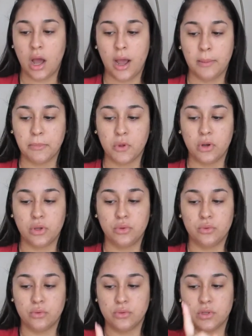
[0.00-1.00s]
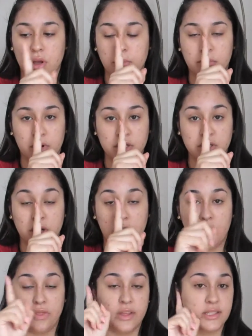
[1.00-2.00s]
I'm gonna use a brush
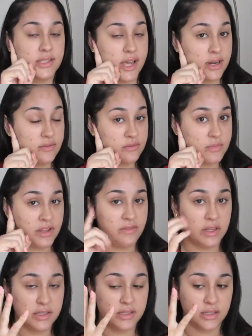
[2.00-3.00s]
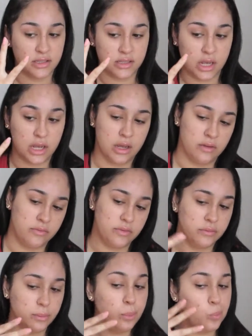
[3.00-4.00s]
on this side of my face since I have
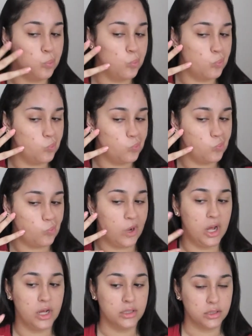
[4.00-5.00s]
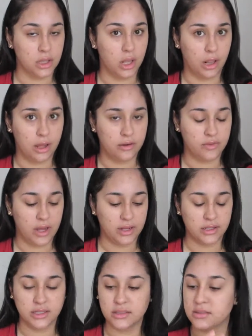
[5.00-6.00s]
a lot of
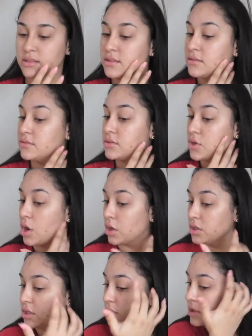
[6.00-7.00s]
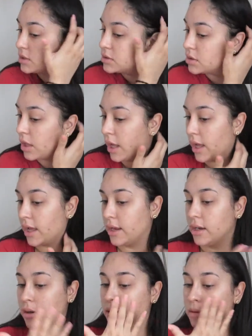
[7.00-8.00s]
acne scarring,
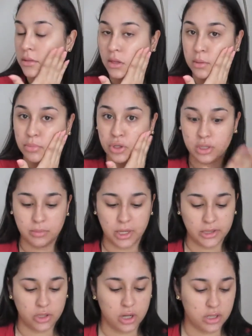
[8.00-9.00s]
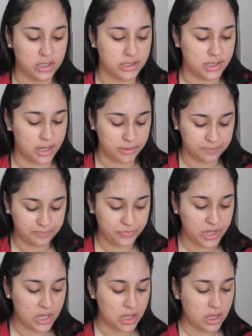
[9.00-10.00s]
and the beauty blender on this side.
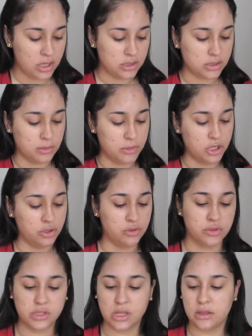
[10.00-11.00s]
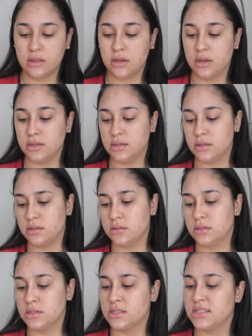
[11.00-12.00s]
So I'm going to use the
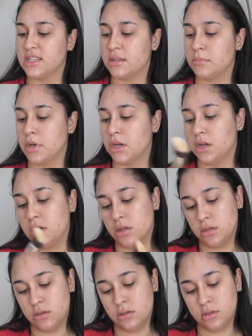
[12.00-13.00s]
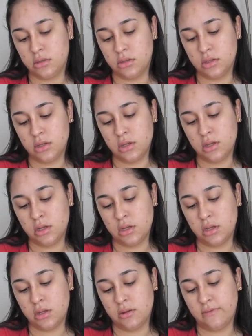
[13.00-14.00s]
Sigma
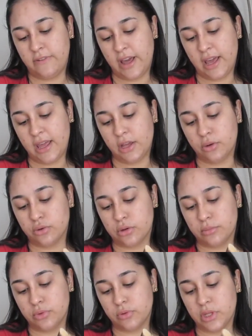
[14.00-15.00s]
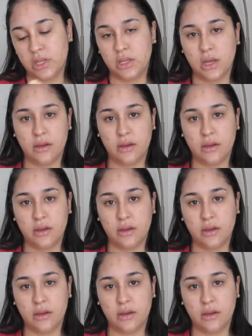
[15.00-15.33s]
Flat Angle Kabuki